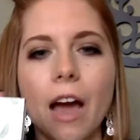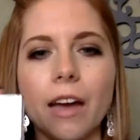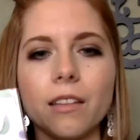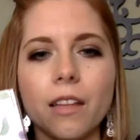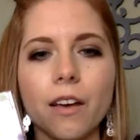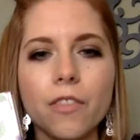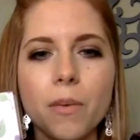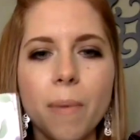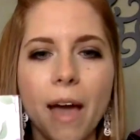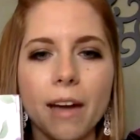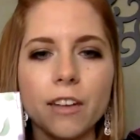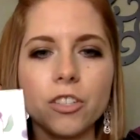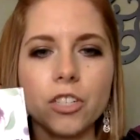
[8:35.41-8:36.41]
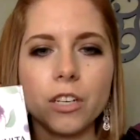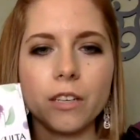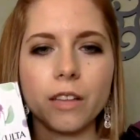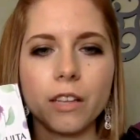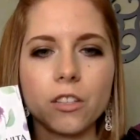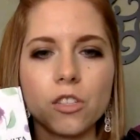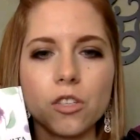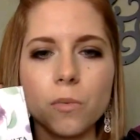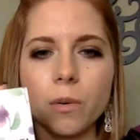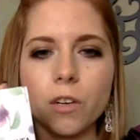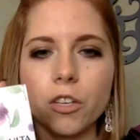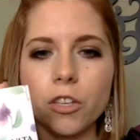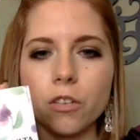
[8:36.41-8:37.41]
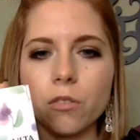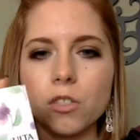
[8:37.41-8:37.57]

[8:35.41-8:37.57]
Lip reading: I love the packaging. That's super cute,